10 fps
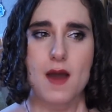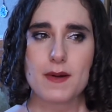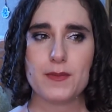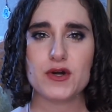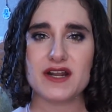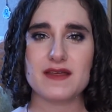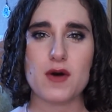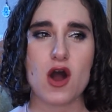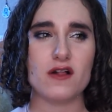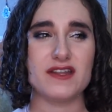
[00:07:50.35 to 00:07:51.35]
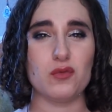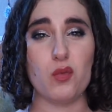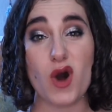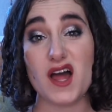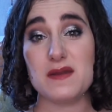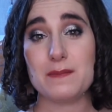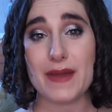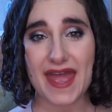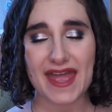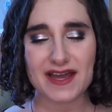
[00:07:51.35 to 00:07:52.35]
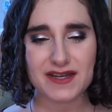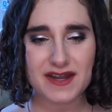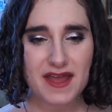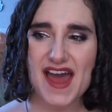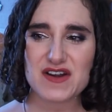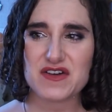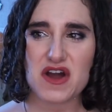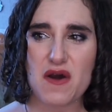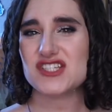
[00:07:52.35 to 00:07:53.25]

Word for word: but putting them all in one pan, I don't know.